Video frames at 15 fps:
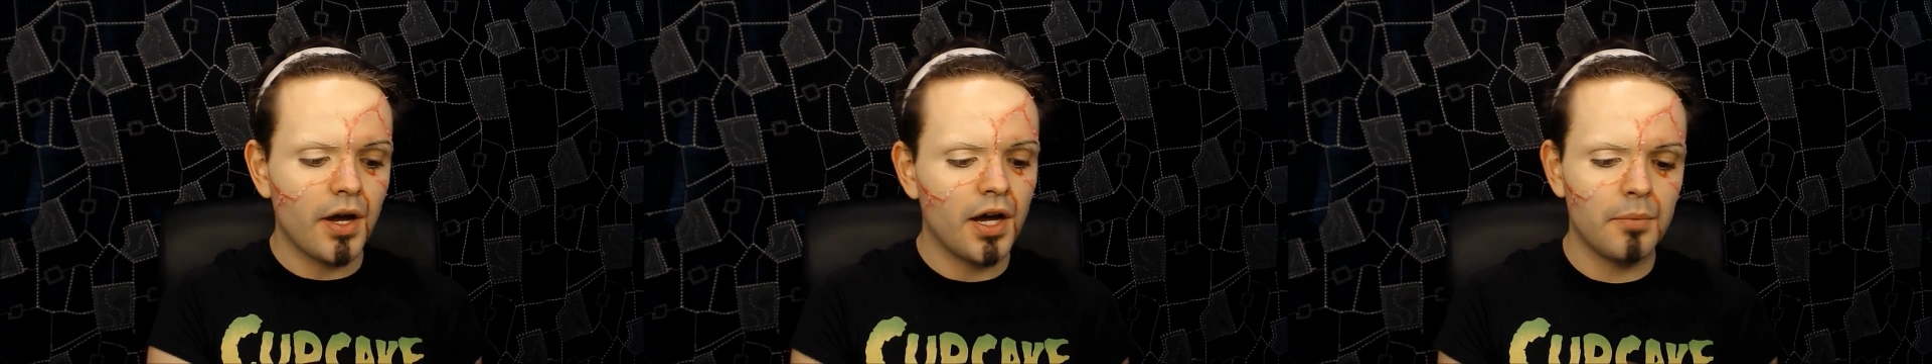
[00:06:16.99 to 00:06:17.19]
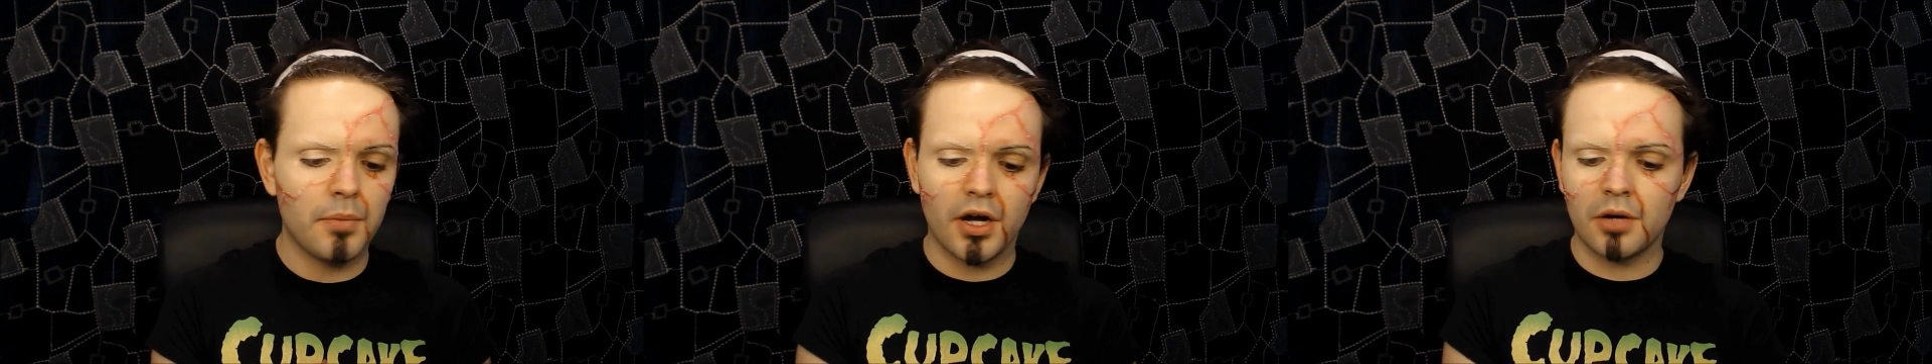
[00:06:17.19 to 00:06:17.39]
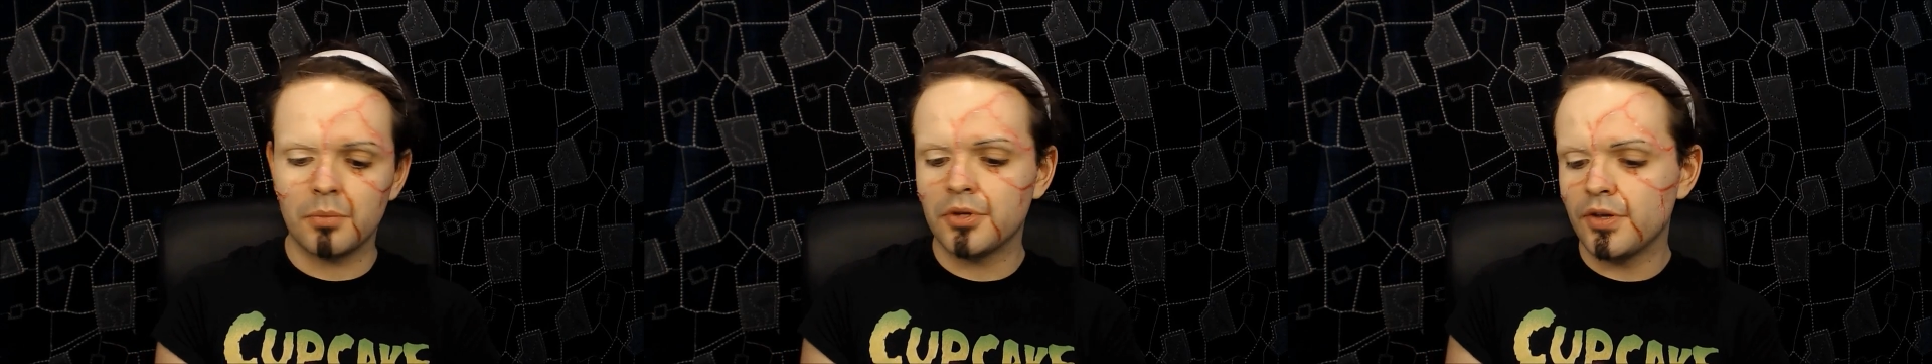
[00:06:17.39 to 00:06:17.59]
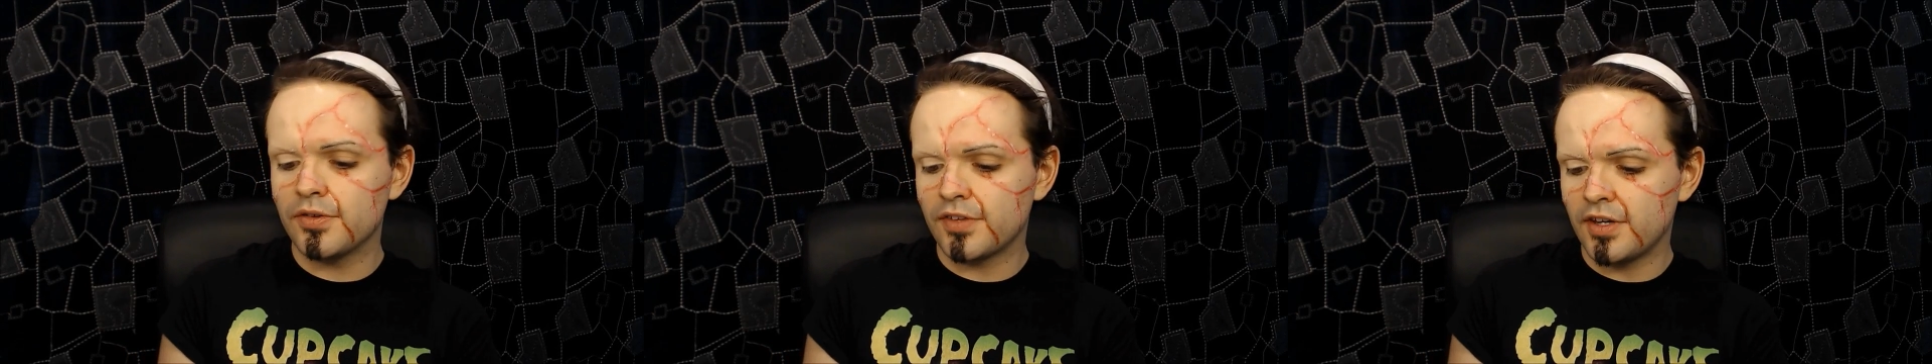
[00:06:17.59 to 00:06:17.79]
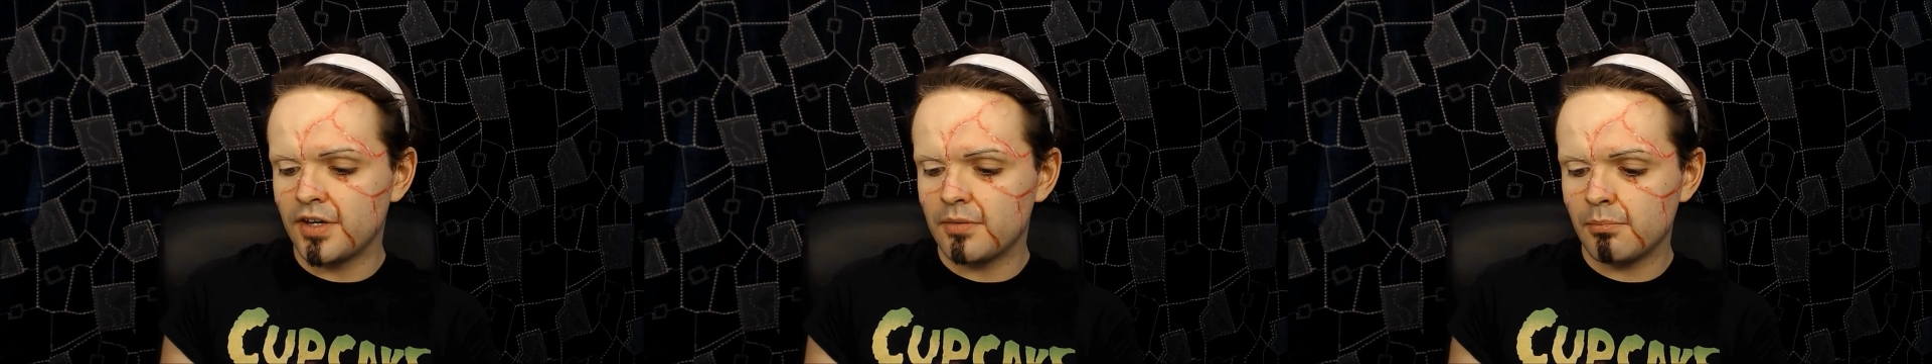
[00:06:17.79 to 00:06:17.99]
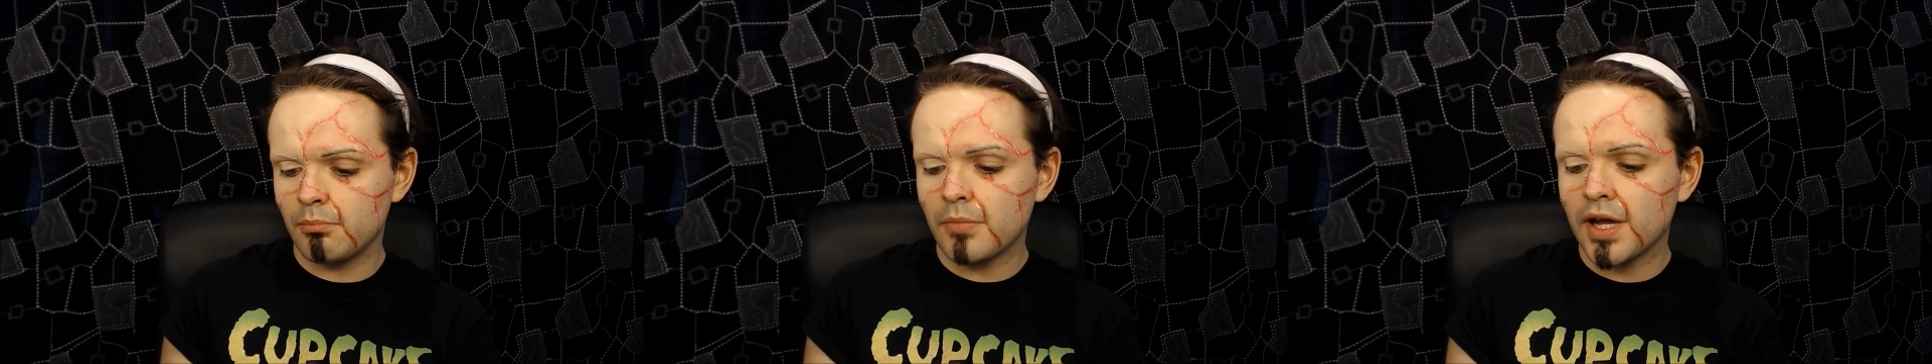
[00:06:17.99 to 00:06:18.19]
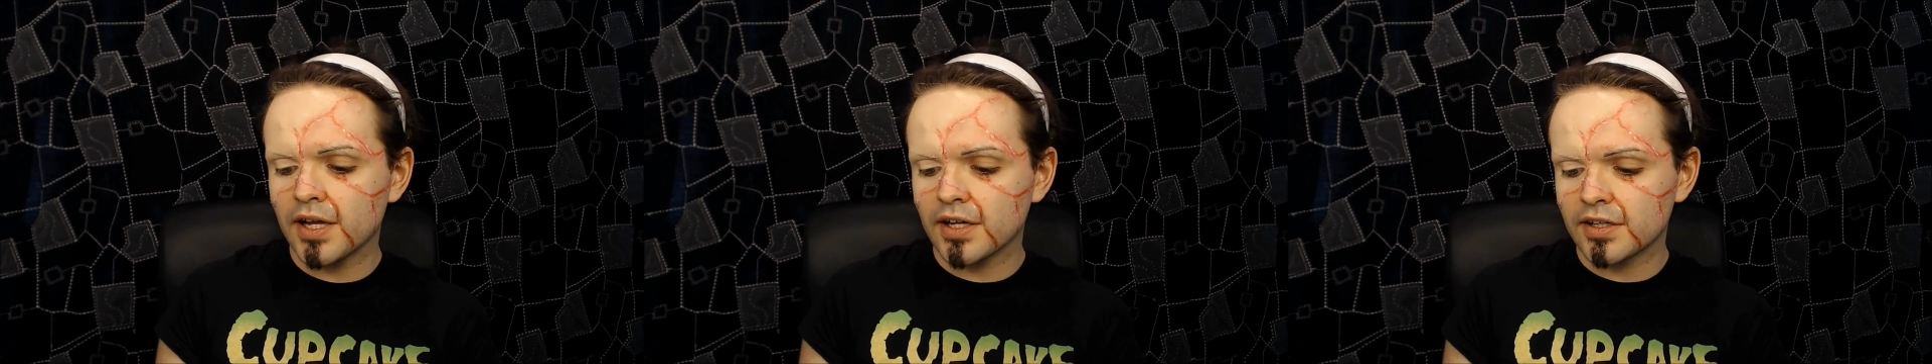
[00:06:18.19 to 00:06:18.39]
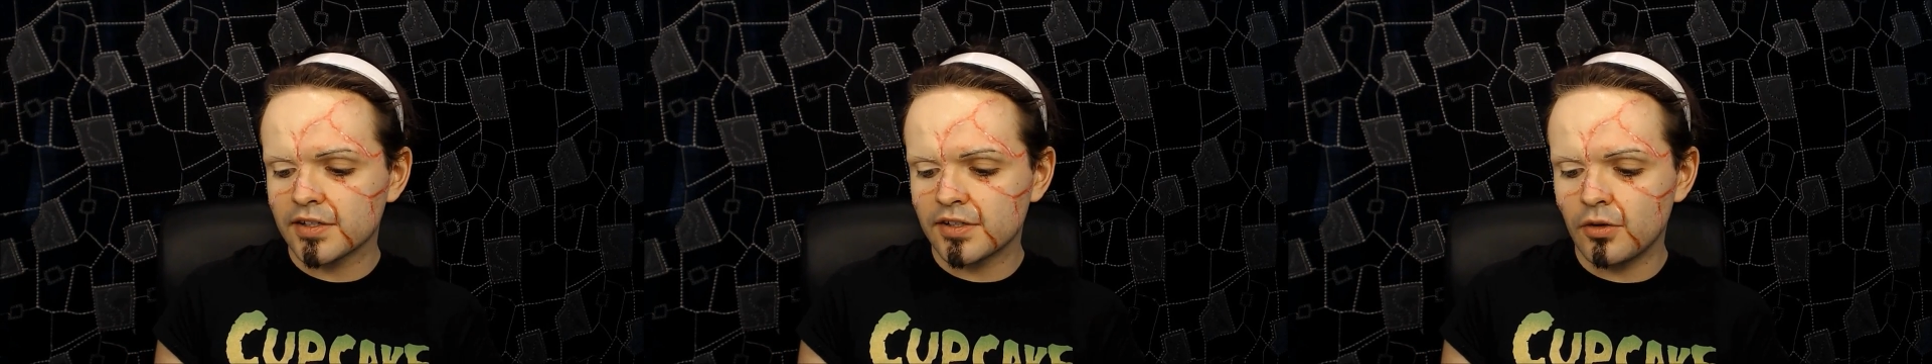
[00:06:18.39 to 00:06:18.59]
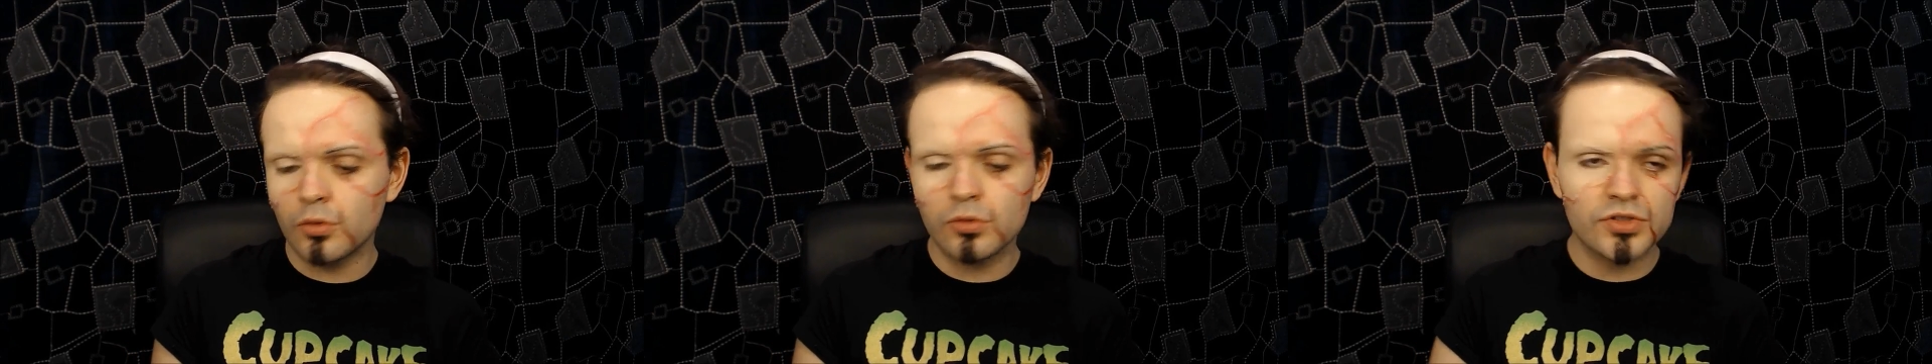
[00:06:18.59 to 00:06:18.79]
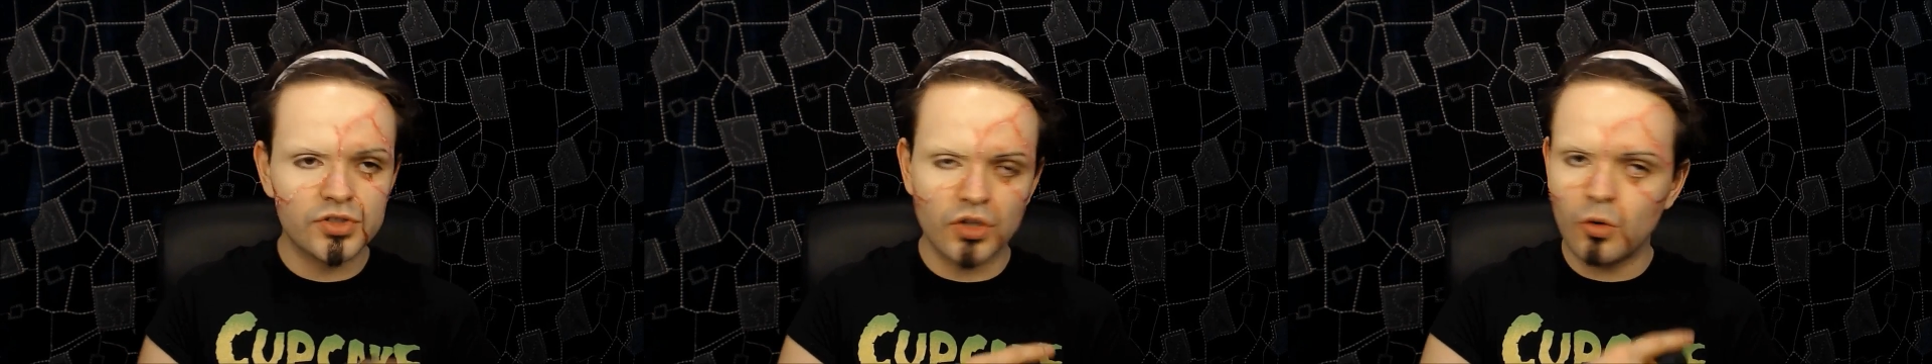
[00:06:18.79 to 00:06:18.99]
Um, I'm going to be using Mac,
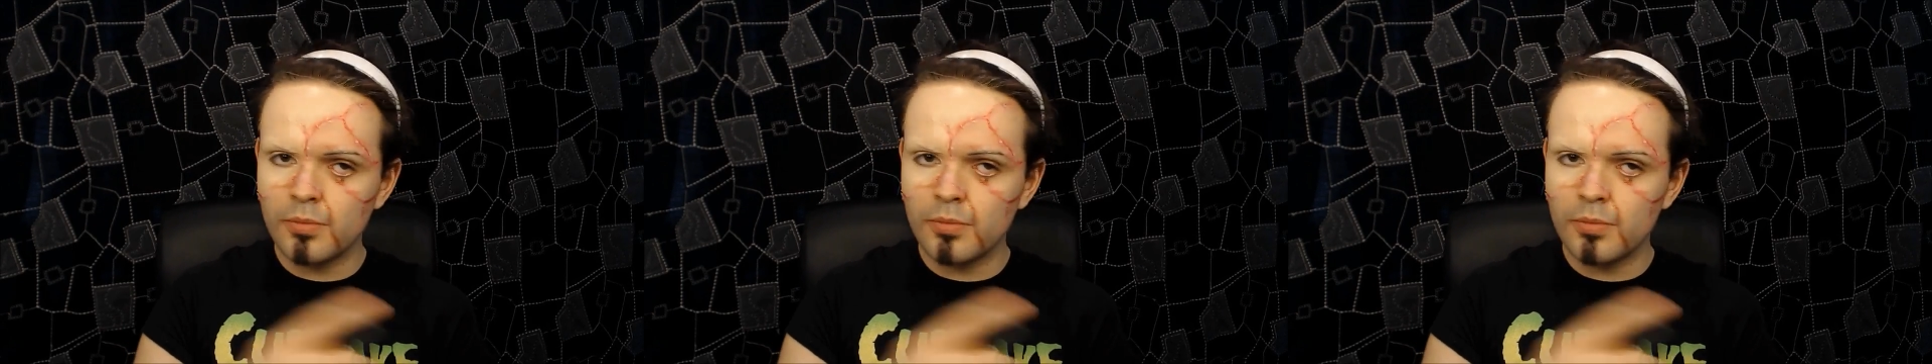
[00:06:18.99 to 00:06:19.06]
all,